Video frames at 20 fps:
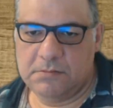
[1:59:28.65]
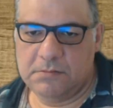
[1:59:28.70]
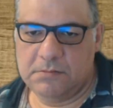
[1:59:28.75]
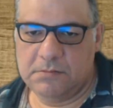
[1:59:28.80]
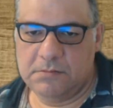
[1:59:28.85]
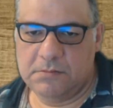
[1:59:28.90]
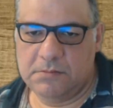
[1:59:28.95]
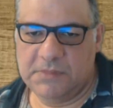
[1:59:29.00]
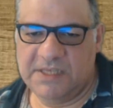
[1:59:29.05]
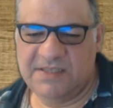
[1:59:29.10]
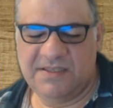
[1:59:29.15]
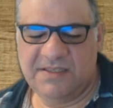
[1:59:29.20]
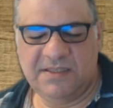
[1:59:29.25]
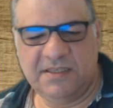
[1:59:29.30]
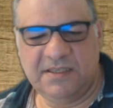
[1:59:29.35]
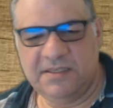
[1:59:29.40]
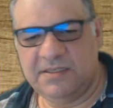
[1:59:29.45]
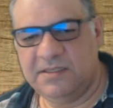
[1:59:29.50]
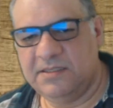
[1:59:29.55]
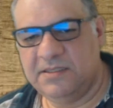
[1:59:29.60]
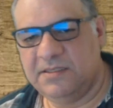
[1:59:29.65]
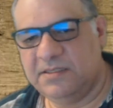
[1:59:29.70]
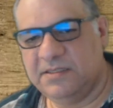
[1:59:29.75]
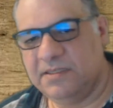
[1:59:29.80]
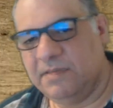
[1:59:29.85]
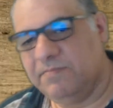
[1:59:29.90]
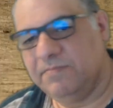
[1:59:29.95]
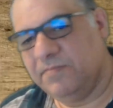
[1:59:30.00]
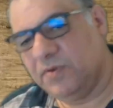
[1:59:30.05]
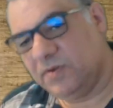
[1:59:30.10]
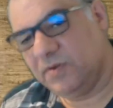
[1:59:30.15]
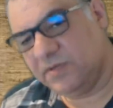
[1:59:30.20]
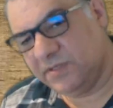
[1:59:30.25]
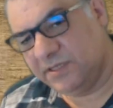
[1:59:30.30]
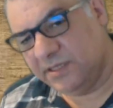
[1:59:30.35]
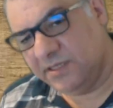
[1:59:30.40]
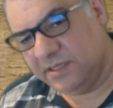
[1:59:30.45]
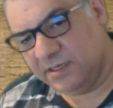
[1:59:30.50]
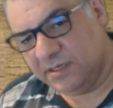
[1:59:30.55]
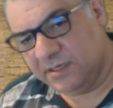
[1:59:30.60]
this is some
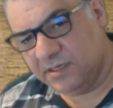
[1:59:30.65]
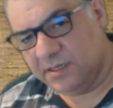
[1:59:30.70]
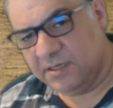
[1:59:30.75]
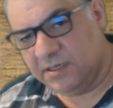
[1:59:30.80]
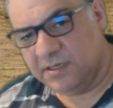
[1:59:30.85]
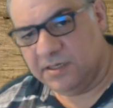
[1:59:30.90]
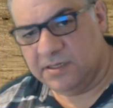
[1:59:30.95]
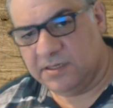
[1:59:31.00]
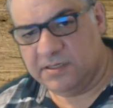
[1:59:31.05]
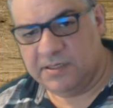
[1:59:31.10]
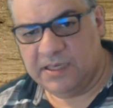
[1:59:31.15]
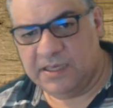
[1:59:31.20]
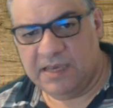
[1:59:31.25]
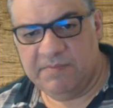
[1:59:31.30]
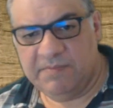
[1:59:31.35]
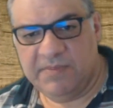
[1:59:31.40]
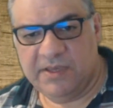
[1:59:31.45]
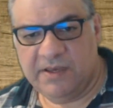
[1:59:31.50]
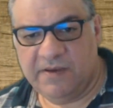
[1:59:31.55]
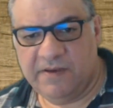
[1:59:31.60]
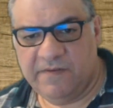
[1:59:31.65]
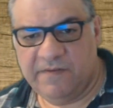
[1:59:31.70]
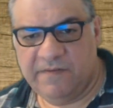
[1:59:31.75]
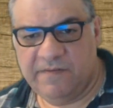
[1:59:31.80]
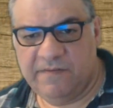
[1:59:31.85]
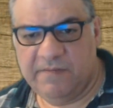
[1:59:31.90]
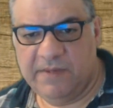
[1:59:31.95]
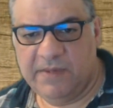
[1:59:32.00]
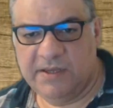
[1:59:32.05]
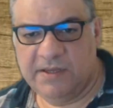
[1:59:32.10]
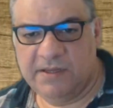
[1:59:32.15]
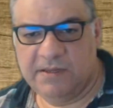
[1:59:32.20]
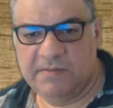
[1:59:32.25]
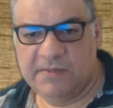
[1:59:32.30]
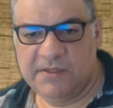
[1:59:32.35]
poxy gambit I've made up,